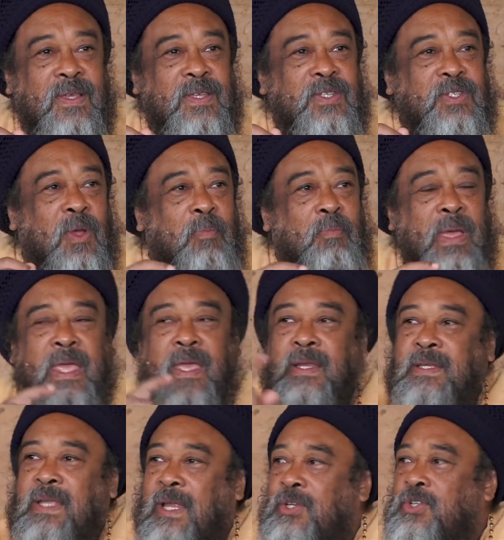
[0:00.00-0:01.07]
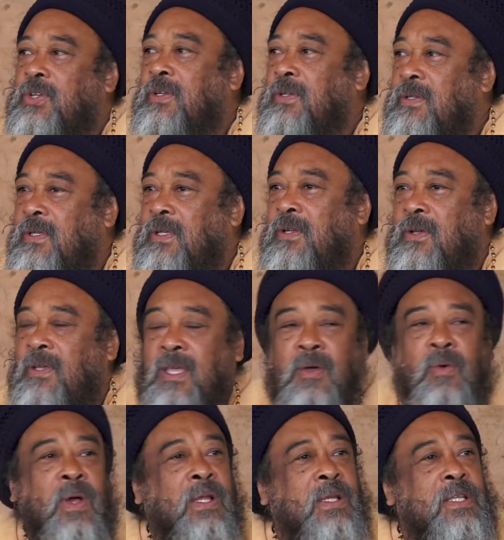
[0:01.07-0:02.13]
Stop paying attention. You know, you're
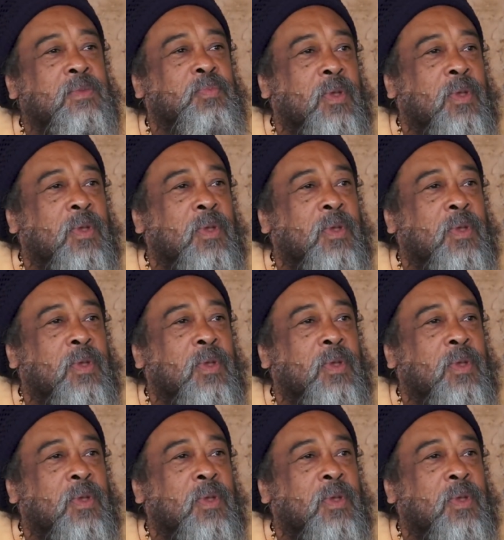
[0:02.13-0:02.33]
one of these